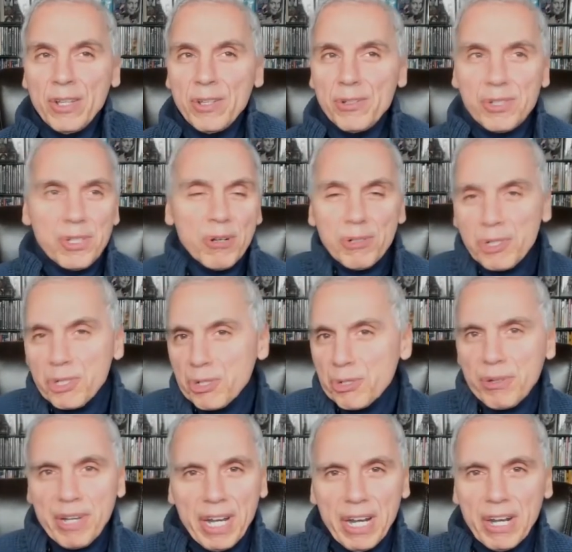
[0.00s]
There's no yeah.
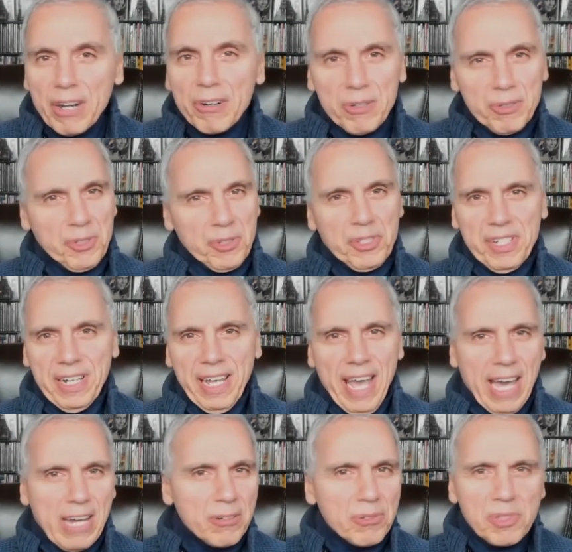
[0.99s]
true heroes
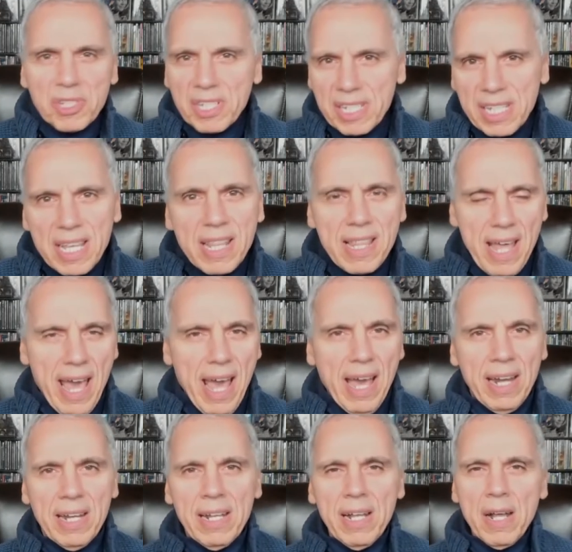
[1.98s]
today. I don't see
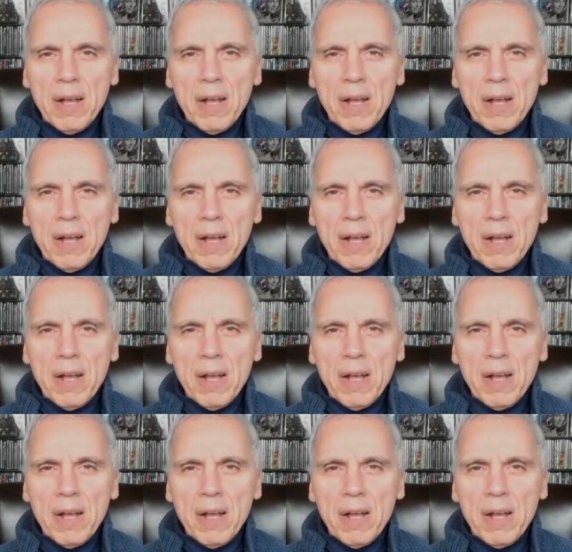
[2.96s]
that.